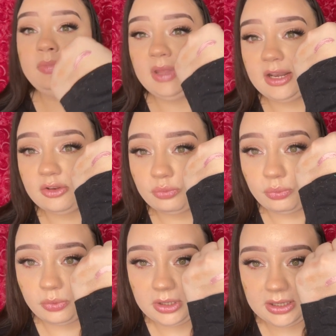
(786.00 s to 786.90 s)
is
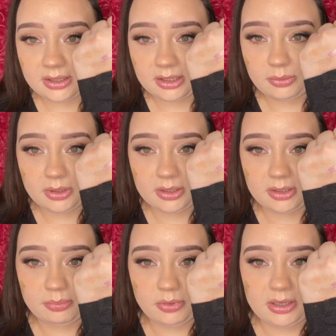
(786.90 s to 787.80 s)
really,
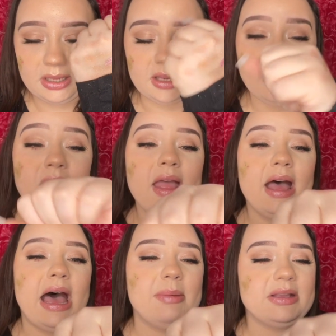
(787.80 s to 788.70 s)
really pretty.
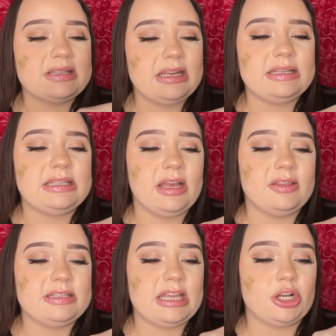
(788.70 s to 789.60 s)
I'm excited to see how
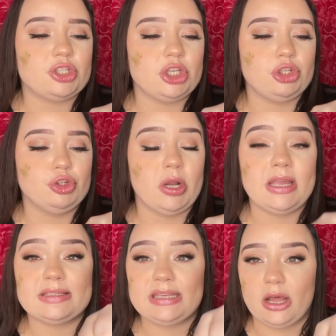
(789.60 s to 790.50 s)
this actually
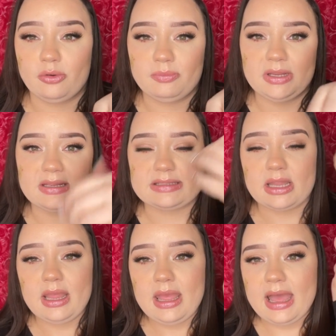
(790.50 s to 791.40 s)
dries down, because
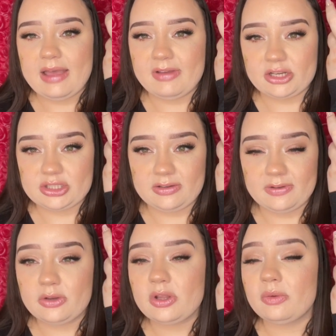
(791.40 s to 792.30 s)
I've actually
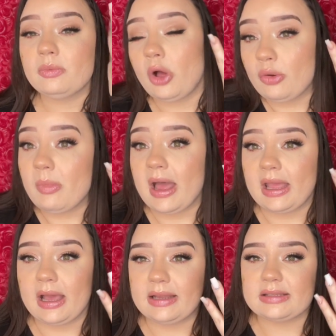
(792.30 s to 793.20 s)
found out on my
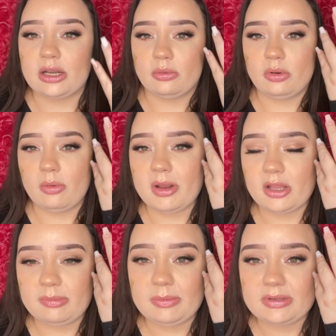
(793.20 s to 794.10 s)
eyes, I don't know about
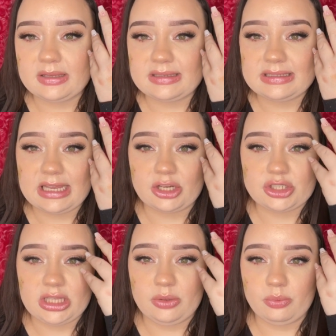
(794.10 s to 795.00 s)
other people's eyes, these
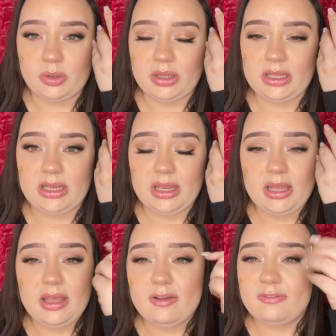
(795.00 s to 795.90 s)
actually really
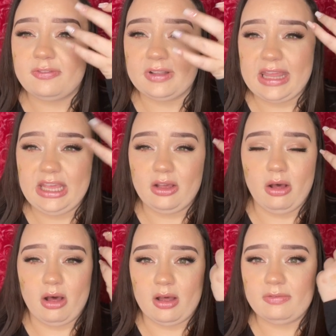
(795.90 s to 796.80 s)
flake
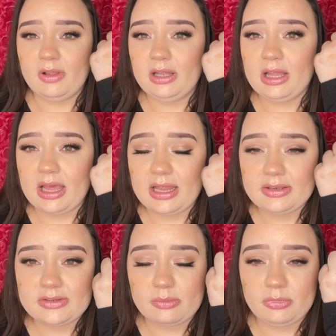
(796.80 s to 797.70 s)
off a lot.
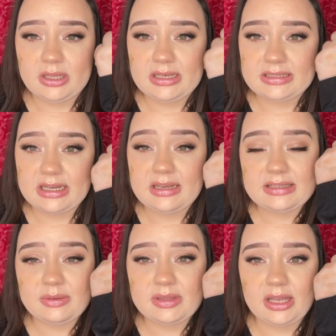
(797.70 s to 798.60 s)
So I'm really excited to
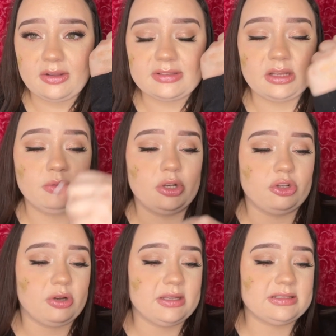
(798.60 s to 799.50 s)
see what that looks like when it
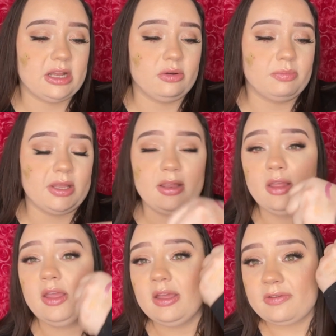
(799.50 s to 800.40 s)
dries down. But
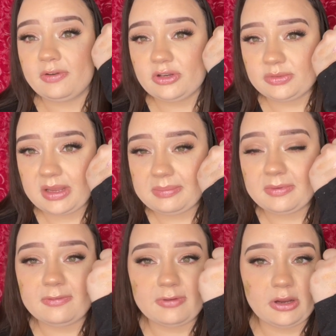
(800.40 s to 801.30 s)
first swipe,
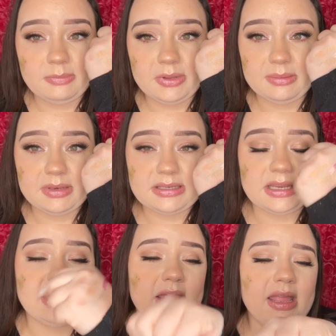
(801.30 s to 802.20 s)
very
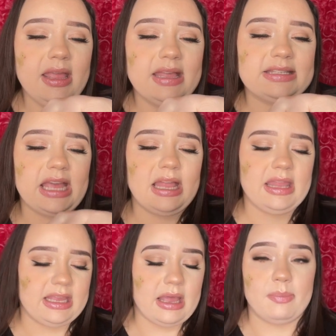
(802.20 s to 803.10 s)
pigmented. It's got
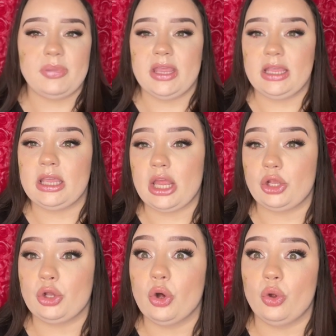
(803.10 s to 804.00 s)
like a pink
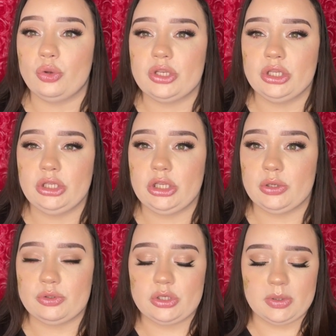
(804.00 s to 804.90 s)
and gold
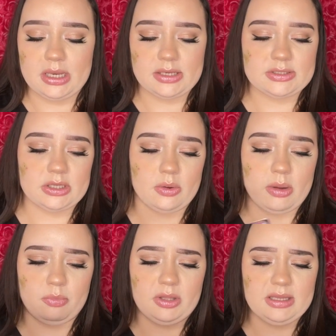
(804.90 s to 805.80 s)
hue to it. So
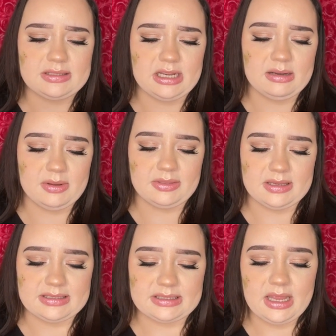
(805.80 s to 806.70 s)
I'm really excited about
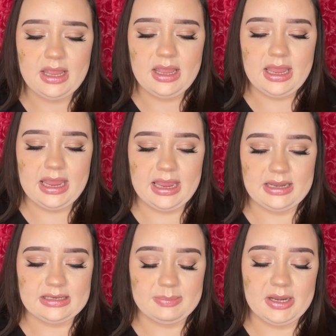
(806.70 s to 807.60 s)
this.
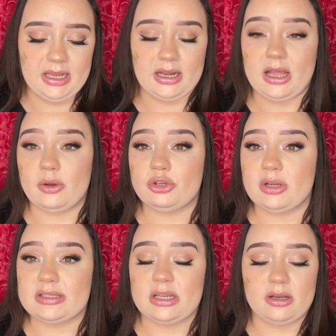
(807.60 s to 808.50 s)
And depending on how it
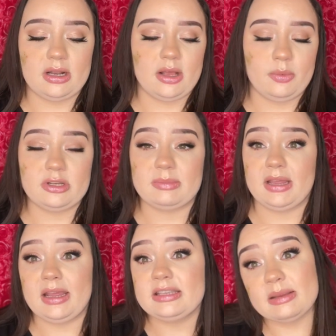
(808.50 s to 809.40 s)
dries down and how it wears on
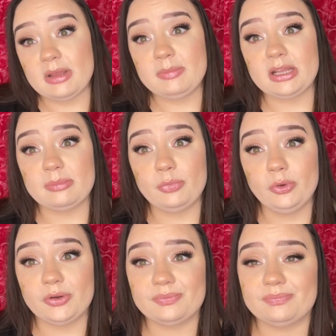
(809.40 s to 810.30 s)
my eyes, I might pick up more.